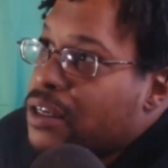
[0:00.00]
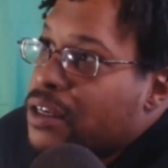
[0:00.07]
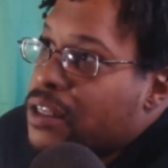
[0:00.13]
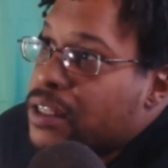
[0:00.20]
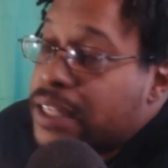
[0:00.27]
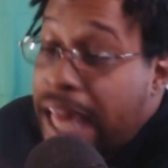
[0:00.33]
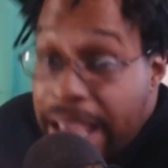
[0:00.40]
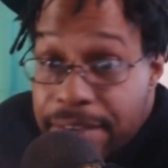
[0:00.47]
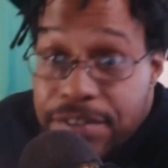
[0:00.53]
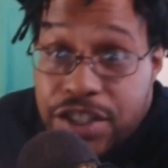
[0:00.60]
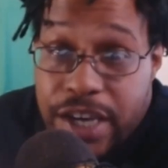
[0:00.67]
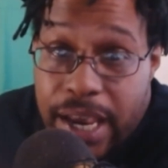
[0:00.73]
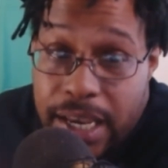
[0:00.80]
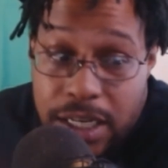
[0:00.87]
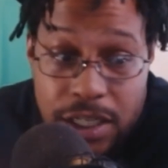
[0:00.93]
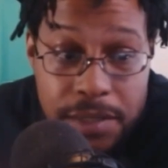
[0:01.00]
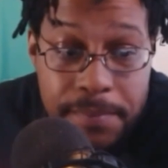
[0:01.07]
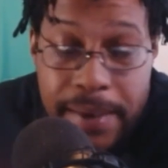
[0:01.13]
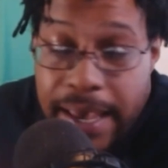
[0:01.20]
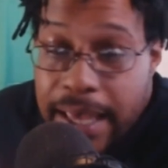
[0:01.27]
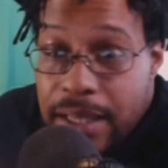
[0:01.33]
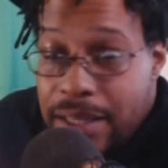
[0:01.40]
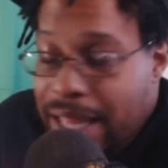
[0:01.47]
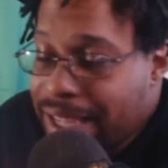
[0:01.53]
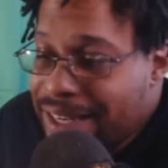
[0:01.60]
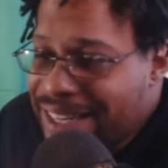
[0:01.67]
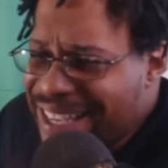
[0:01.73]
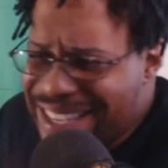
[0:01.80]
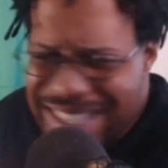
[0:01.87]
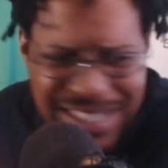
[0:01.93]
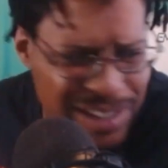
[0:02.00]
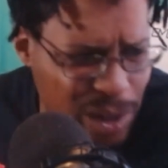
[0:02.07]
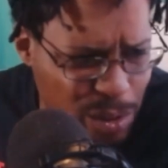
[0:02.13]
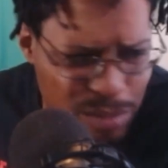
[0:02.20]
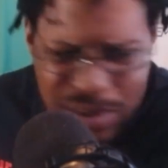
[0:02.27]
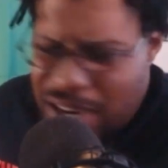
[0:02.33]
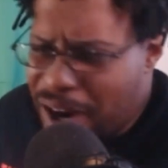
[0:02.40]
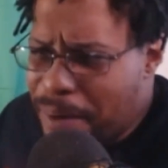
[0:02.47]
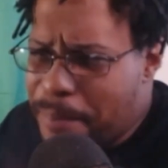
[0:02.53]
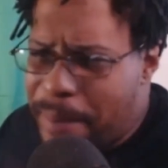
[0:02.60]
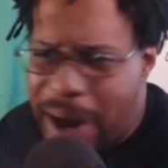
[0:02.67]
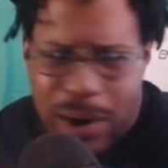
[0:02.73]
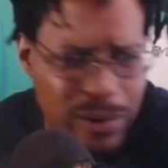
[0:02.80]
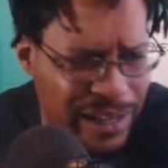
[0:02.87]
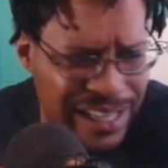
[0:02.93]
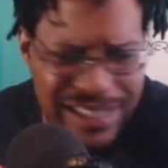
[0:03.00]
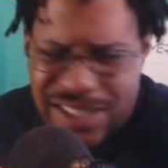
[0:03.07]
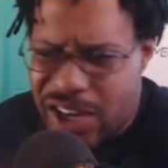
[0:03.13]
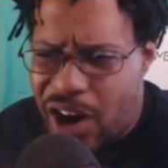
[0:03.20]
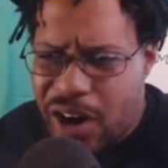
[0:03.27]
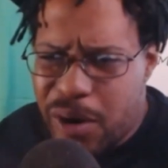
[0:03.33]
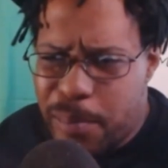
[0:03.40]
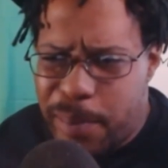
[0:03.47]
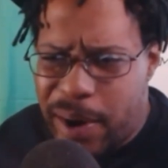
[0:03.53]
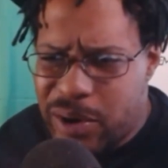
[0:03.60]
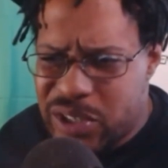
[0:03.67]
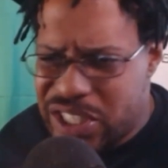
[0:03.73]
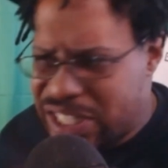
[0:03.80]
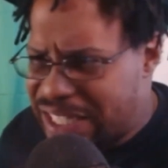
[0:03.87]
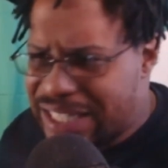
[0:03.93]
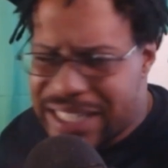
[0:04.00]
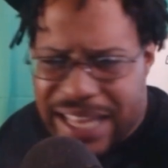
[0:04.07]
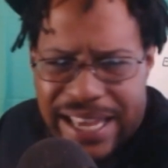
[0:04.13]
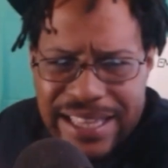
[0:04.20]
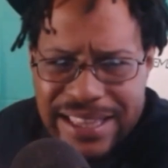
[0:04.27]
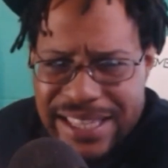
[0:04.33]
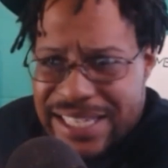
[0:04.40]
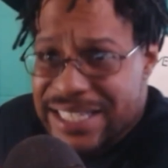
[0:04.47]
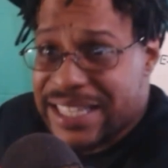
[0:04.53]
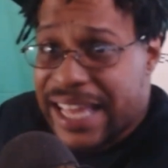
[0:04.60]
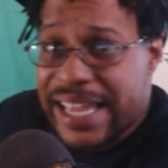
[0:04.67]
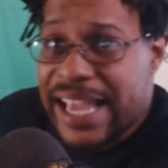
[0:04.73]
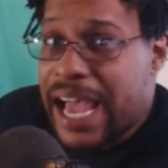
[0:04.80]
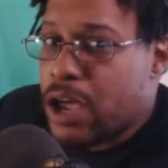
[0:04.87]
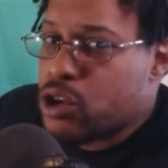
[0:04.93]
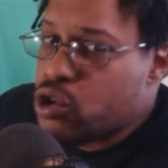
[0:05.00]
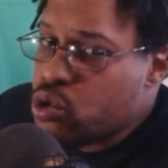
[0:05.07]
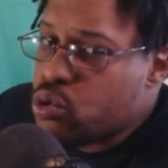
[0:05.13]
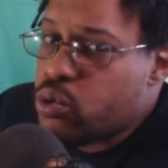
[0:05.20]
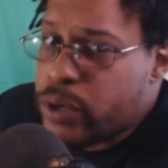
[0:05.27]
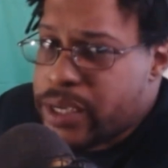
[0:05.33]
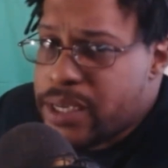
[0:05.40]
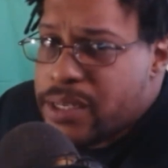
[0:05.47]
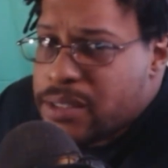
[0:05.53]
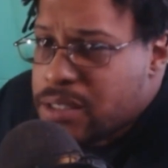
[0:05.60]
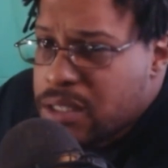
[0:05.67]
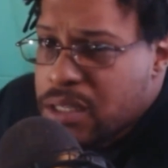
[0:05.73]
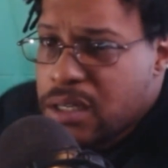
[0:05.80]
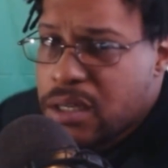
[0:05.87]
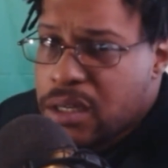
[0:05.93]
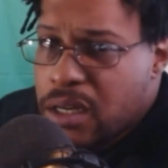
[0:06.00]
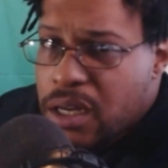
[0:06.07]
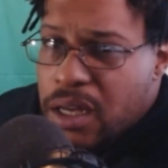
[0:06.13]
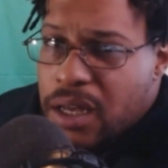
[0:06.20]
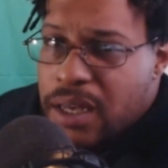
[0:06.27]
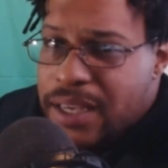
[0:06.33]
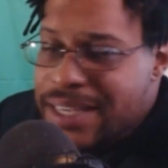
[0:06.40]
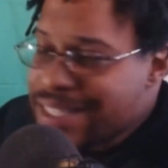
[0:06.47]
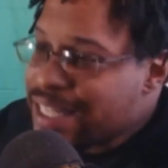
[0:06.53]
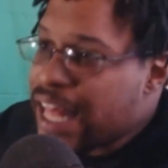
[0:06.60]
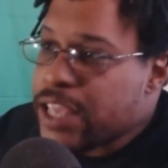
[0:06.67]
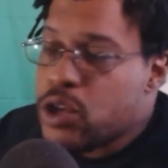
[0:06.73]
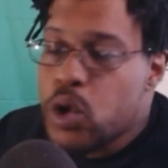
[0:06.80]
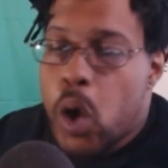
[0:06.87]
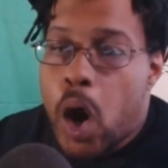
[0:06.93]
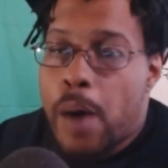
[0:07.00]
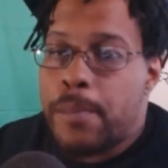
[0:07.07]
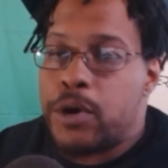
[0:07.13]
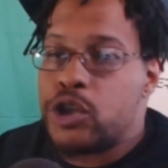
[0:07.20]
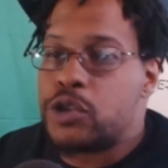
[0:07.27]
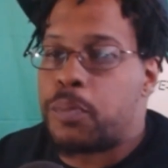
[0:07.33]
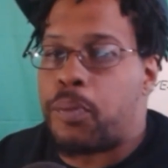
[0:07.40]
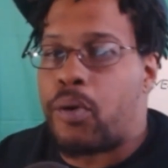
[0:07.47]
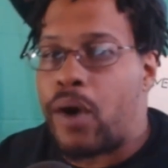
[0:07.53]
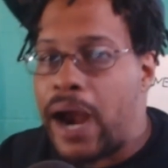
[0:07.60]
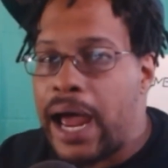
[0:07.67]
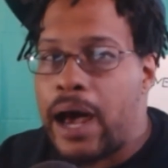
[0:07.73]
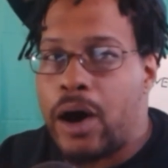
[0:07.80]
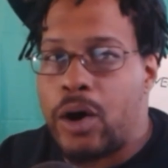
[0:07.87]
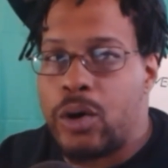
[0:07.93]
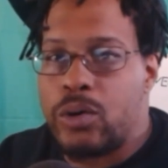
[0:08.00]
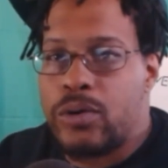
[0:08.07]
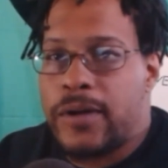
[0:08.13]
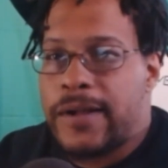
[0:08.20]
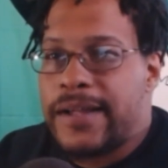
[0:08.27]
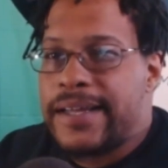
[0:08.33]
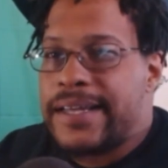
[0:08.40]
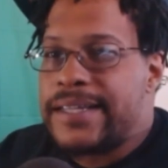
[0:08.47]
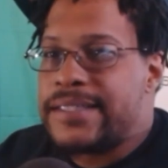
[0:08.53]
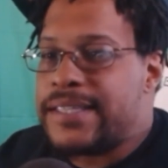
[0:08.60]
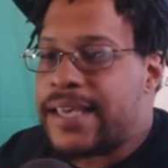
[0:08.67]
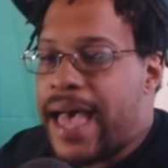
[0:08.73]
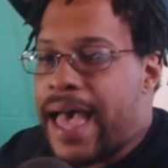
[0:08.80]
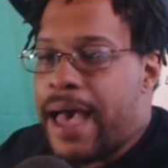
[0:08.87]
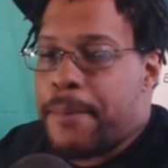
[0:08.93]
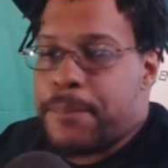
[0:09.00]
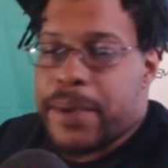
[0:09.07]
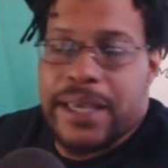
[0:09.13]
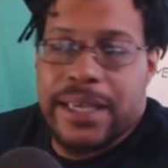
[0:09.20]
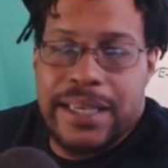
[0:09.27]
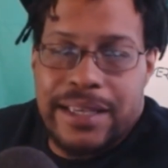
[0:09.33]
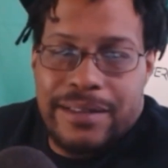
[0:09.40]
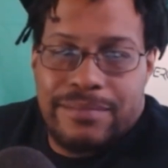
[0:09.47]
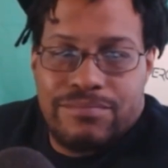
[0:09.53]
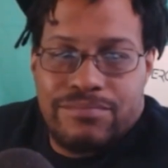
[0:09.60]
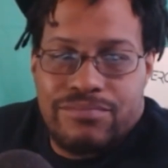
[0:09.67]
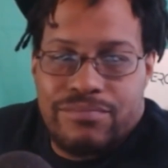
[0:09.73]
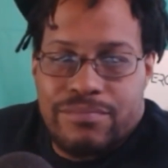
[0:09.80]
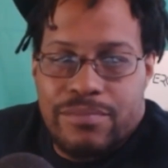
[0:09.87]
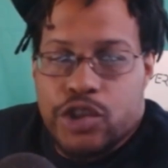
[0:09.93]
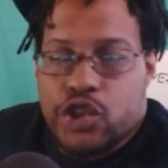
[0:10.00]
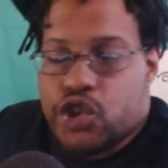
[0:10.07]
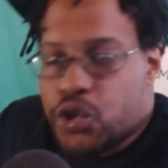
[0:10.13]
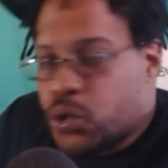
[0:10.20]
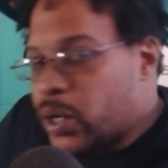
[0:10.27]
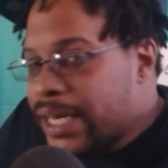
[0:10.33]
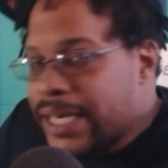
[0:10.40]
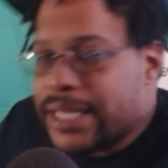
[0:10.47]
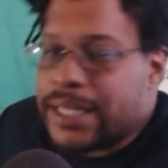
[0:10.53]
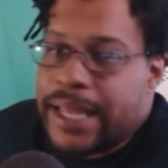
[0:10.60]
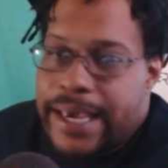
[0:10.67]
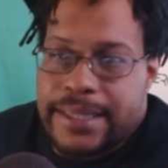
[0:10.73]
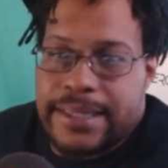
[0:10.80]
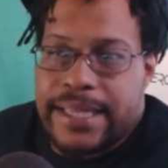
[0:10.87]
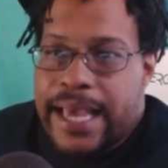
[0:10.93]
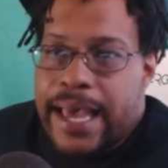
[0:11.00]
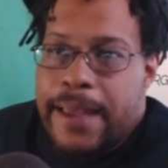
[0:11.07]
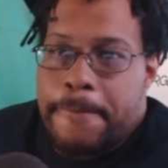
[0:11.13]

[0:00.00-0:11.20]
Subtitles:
life-changing, man. Like, niggas don't come out and talk about shit like this like how you is. It's like you almost proud to have been treated like that.